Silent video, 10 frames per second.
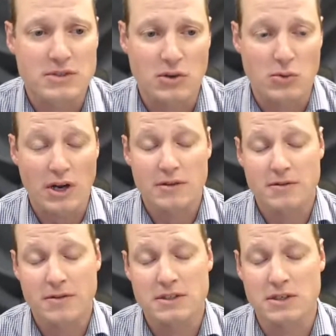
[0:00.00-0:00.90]
a lot of
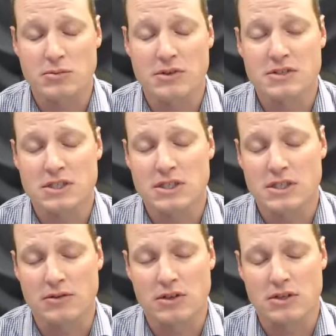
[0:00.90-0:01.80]
things that we've seen
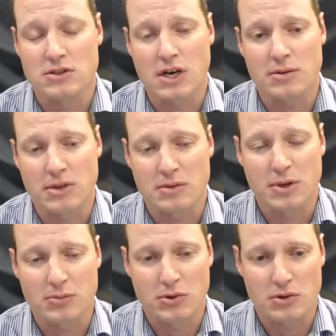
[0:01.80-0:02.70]
over the time that people